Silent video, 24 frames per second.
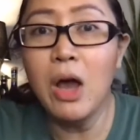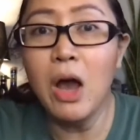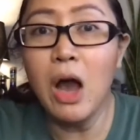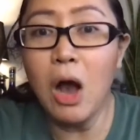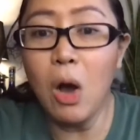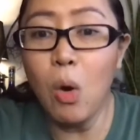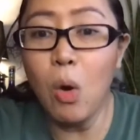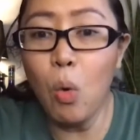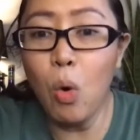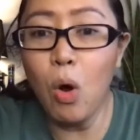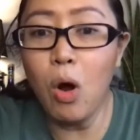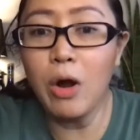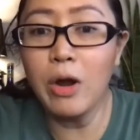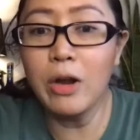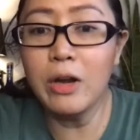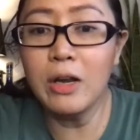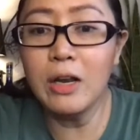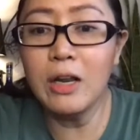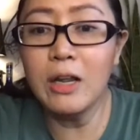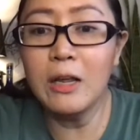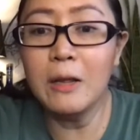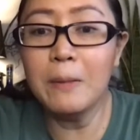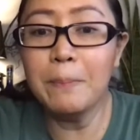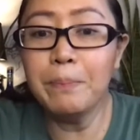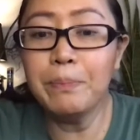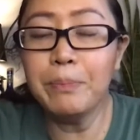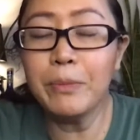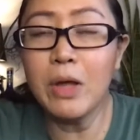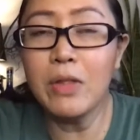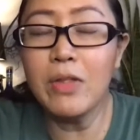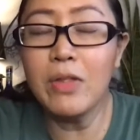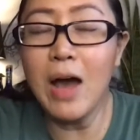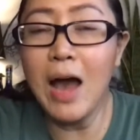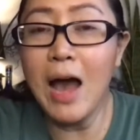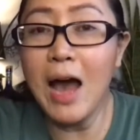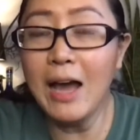awarding
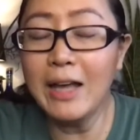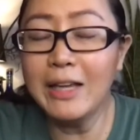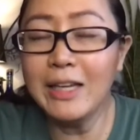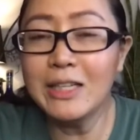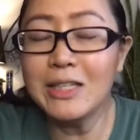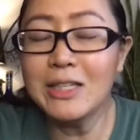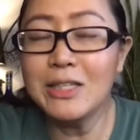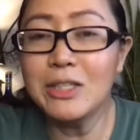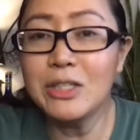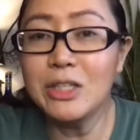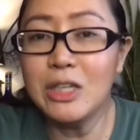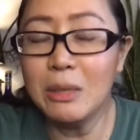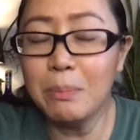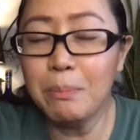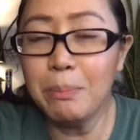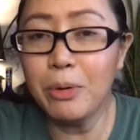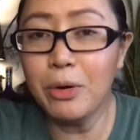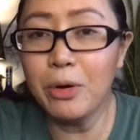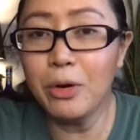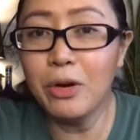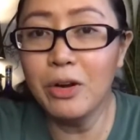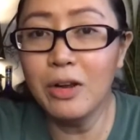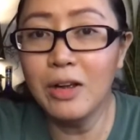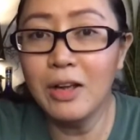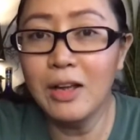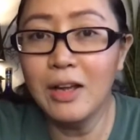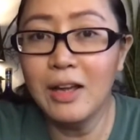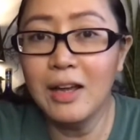the highest tipper